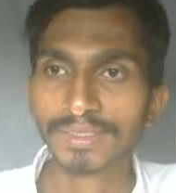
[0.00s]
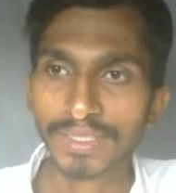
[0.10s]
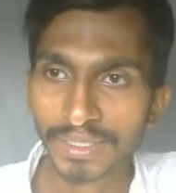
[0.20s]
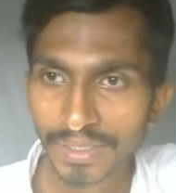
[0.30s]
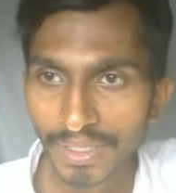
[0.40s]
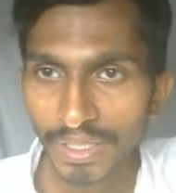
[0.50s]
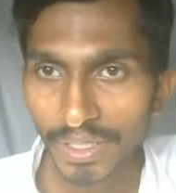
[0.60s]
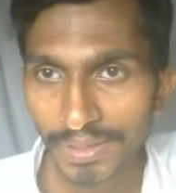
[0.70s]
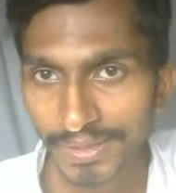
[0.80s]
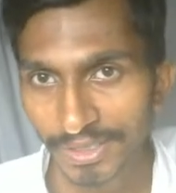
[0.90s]
that
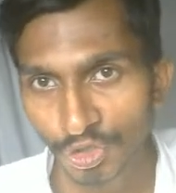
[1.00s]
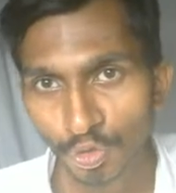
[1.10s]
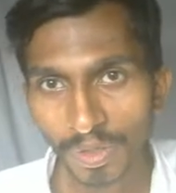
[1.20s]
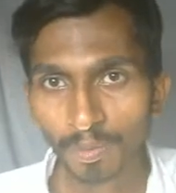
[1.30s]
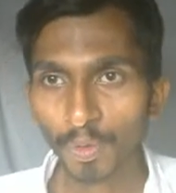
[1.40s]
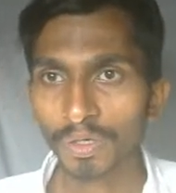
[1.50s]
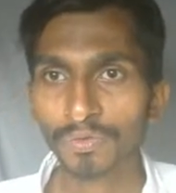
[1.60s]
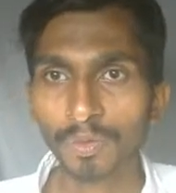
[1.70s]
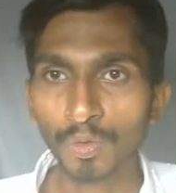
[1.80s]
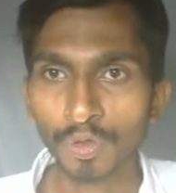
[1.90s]
it needs to be imported
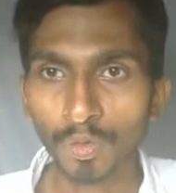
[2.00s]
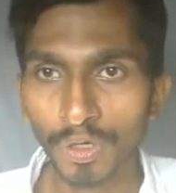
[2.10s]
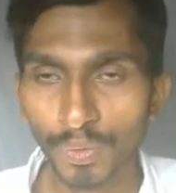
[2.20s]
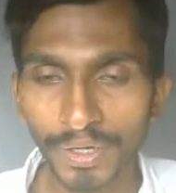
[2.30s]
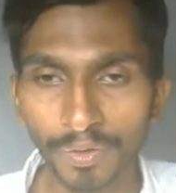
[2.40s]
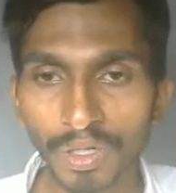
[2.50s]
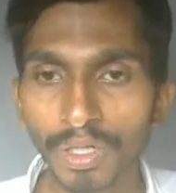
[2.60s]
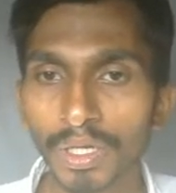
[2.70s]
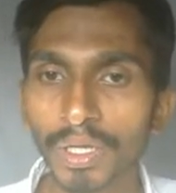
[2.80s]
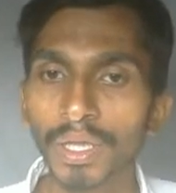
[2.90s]
from node module and all.
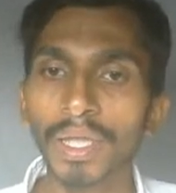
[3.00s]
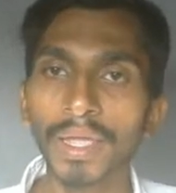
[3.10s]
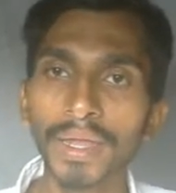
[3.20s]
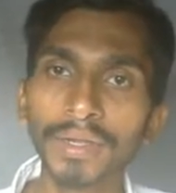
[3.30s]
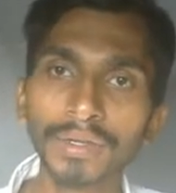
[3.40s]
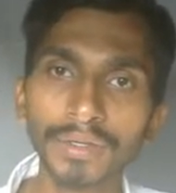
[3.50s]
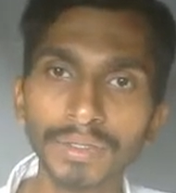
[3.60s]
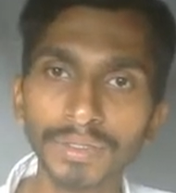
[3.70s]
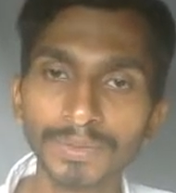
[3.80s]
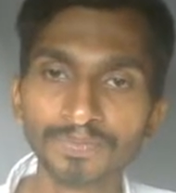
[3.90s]
And
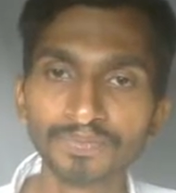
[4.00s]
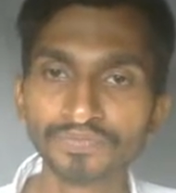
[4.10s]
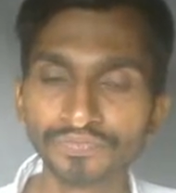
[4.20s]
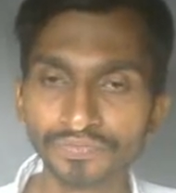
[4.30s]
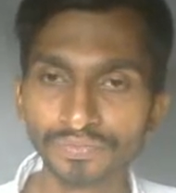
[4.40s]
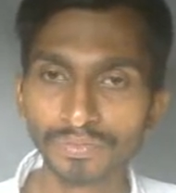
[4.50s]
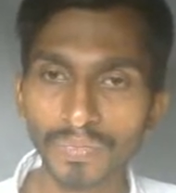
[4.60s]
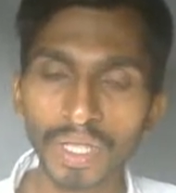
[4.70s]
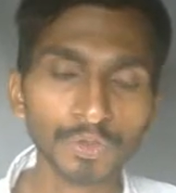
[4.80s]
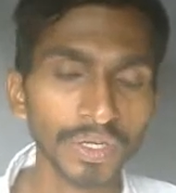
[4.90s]

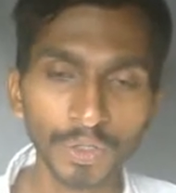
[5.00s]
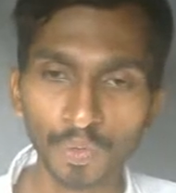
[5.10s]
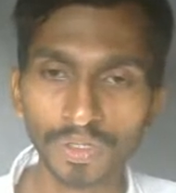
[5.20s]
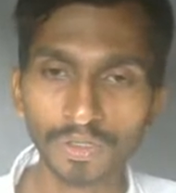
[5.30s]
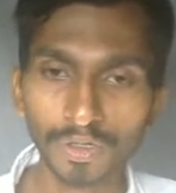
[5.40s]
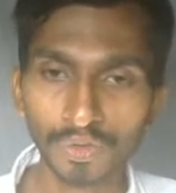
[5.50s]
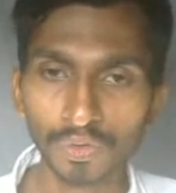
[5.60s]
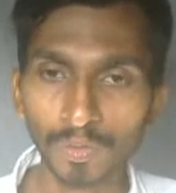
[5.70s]
sorry, node, not node